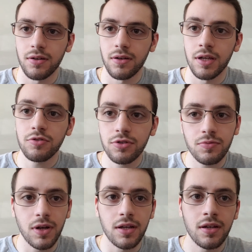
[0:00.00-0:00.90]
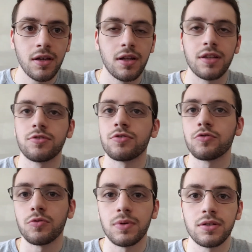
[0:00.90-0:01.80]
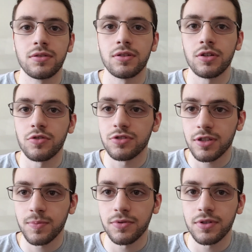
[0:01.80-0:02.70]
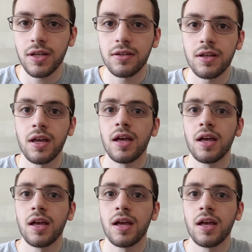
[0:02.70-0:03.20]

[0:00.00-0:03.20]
interest rate, let's assume it's 6%,